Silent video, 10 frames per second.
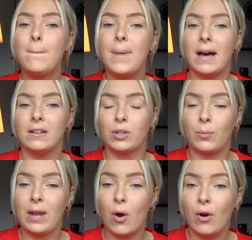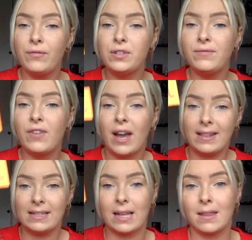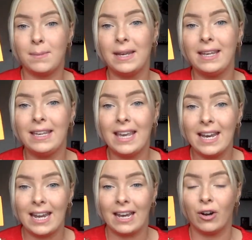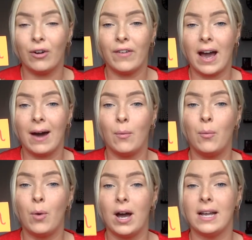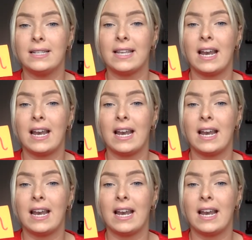But we often find this at the beginning of our words,